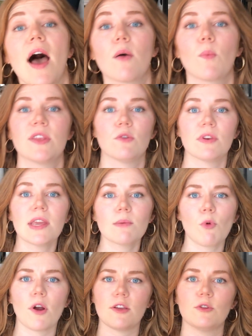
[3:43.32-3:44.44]
that when you need
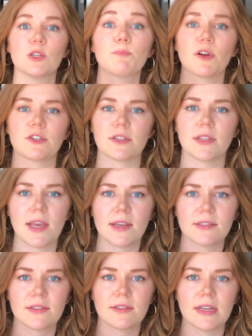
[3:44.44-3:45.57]
more, you just purchase
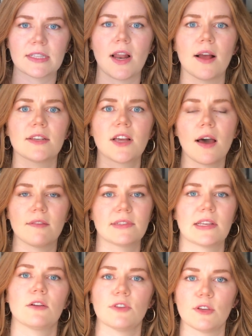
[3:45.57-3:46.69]
this. It's not a ton of
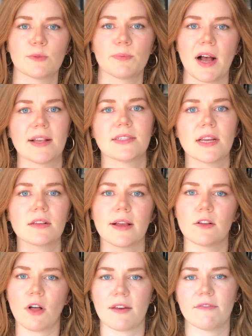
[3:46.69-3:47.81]
single-use plastic
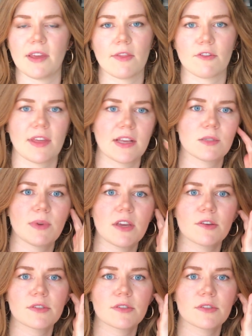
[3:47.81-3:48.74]
like a lot of the other things we